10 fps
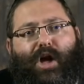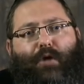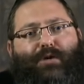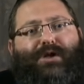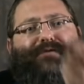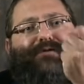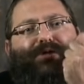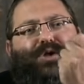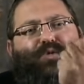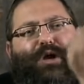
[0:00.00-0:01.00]
He was the
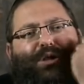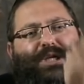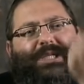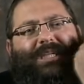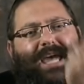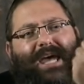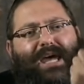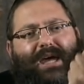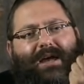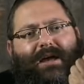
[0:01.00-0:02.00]
first one to
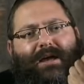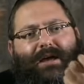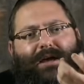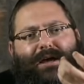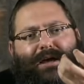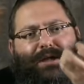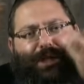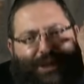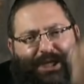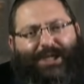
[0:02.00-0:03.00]
say,
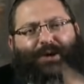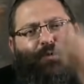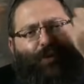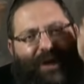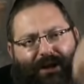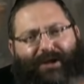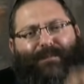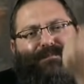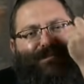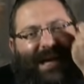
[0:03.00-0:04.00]
this is the
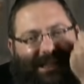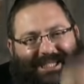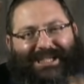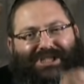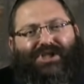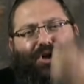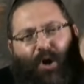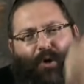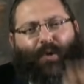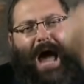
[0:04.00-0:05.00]
real message.
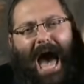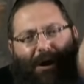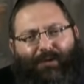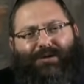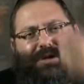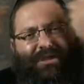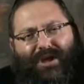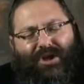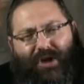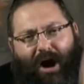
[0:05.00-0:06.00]
Go out to
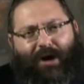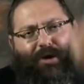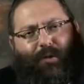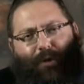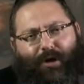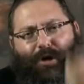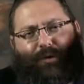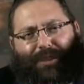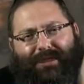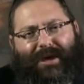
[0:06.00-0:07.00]
the entire
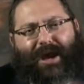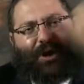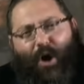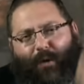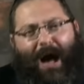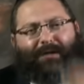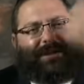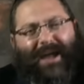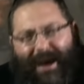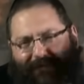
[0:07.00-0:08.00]
world with it and go
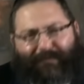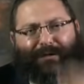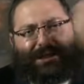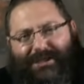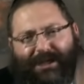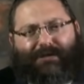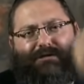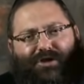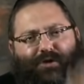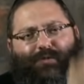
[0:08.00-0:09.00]
out to every
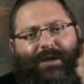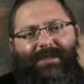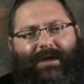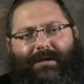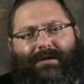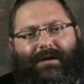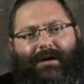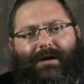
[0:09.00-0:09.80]
single Jew with it.